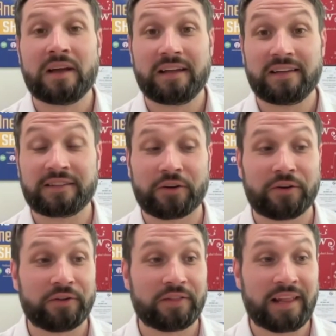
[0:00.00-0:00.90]

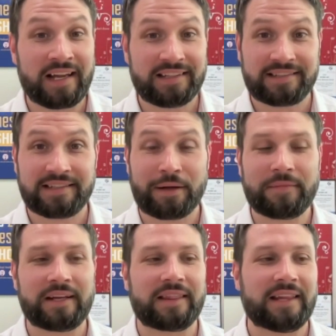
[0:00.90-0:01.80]
So that's
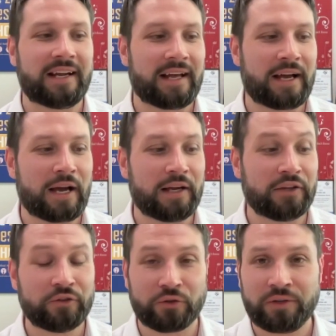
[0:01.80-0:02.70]
something that uh,
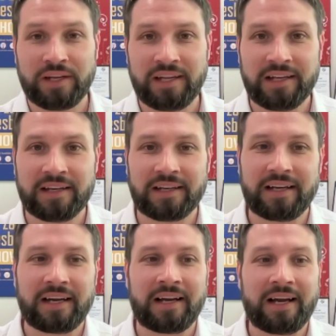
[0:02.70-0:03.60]
you do hear
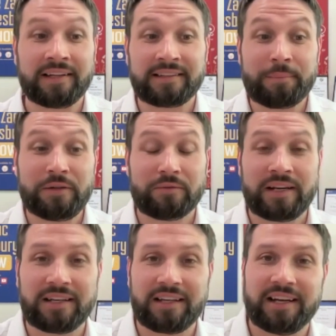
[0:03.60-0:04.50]
uh, semi
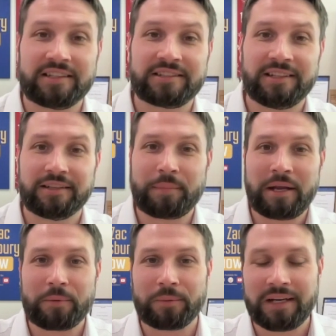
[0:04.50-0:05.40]
regularly, actually, is
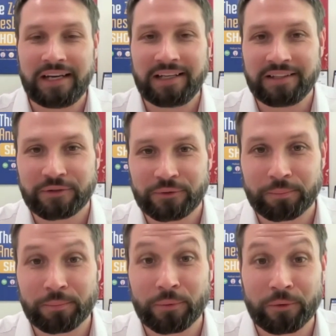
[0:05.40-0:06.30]
people needing to
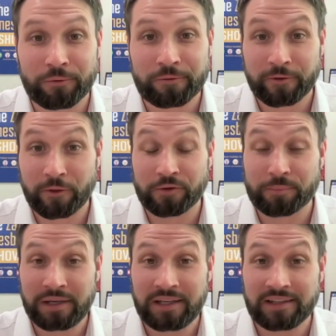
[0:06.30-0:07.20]
move for those
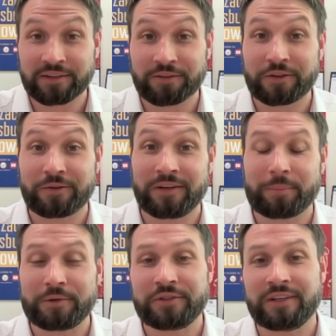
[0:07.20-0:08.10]
big sort of career
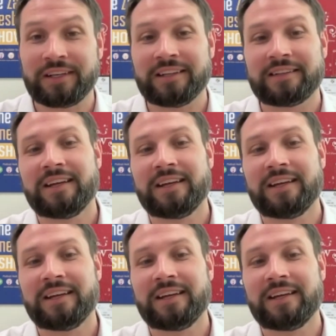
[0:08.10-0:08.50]
opportunities.